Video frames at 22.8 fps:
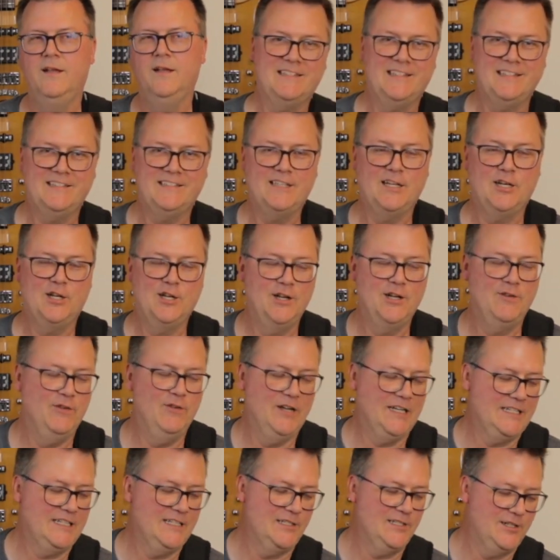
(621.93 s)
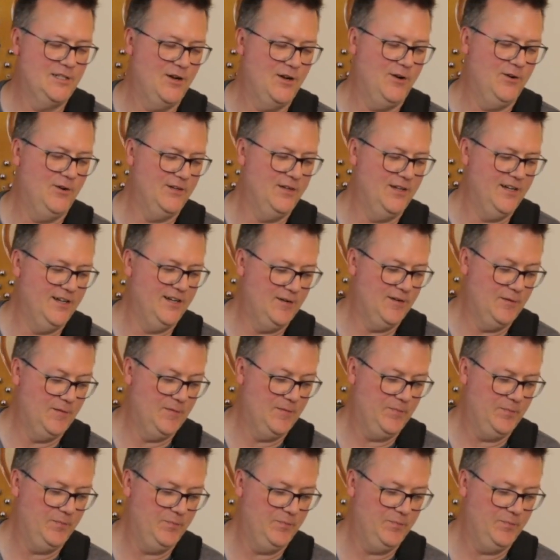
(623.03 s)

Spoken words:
It's a good vintage tone, you know.